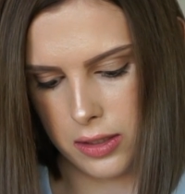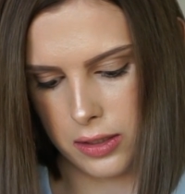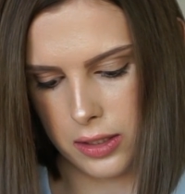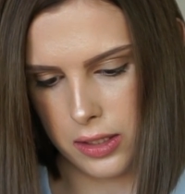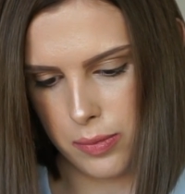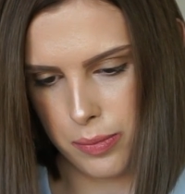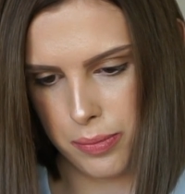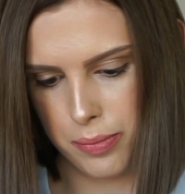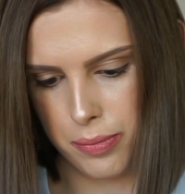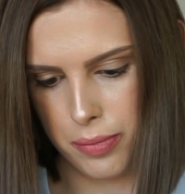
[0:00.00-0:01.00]
I'm going to
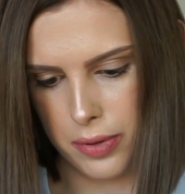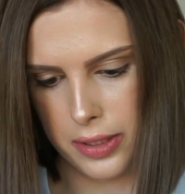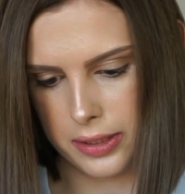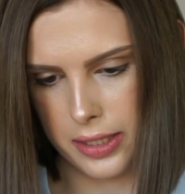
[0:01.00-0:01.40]
bring